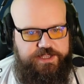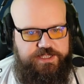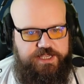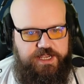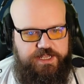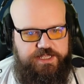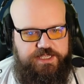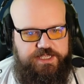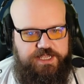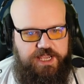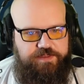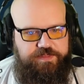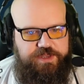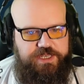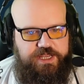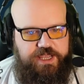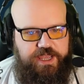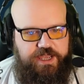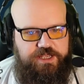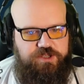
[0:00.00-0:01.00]
Sector time
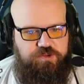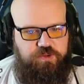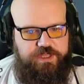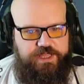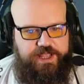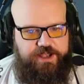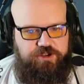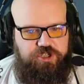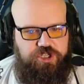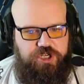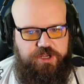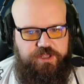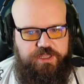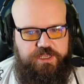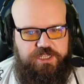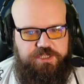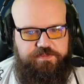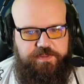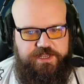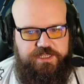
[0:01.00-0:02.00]
indicators will now show the
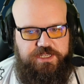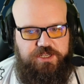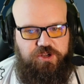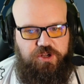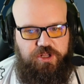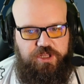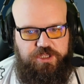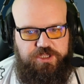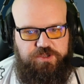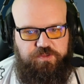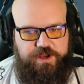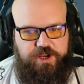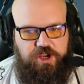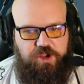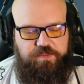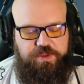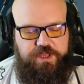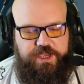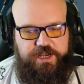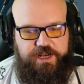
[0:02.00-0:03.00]
expected colours when
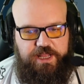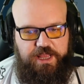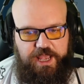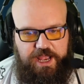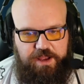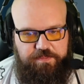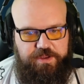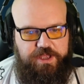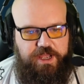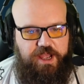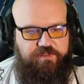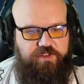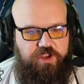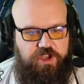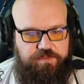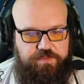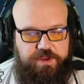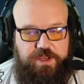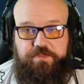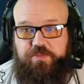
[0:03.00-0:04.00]
completing a lap. I've
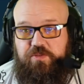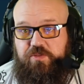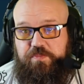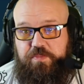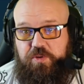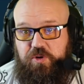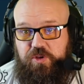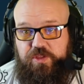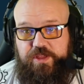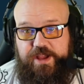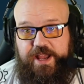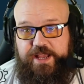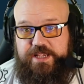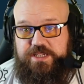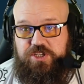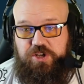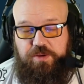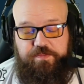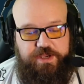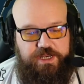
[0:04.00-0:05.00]
heard people report that.
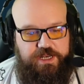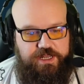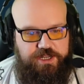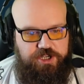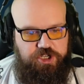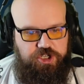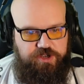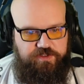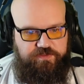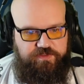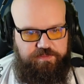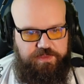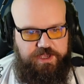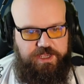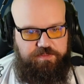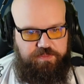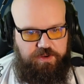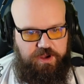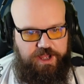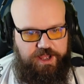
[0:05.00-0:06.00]
It's not been an issue for
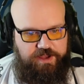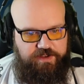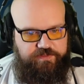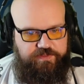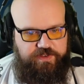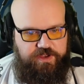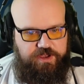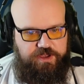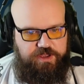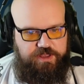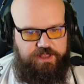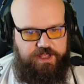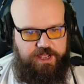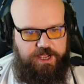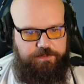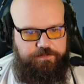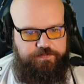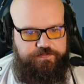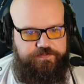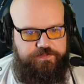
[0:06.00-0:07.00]
me, but I have heard
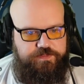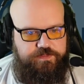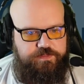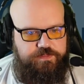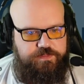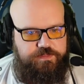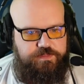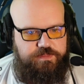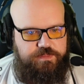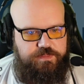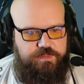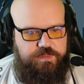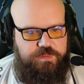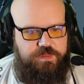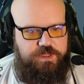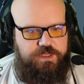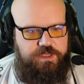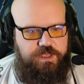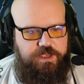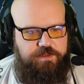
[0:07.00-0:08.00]
that.
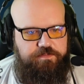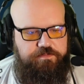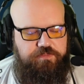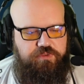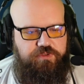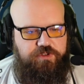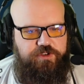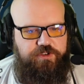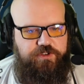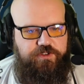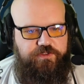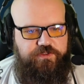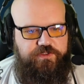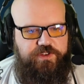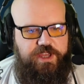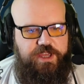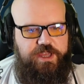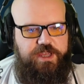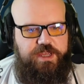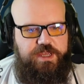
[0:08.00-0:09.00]

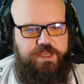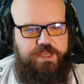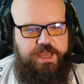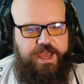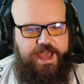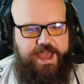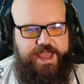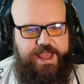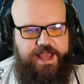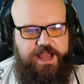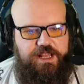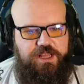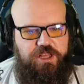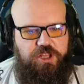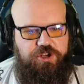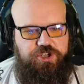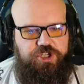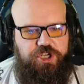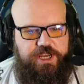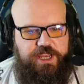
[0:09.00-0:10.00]
Improved AI
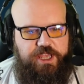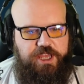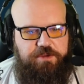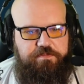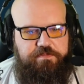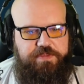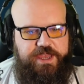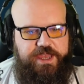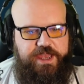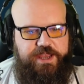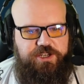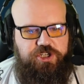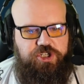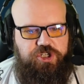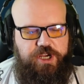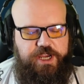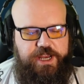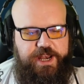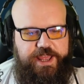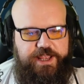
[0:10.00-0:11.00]
logic at pit
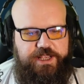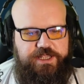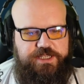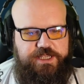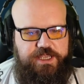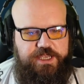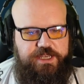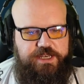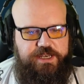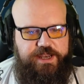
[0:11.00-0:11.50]
entry and exit.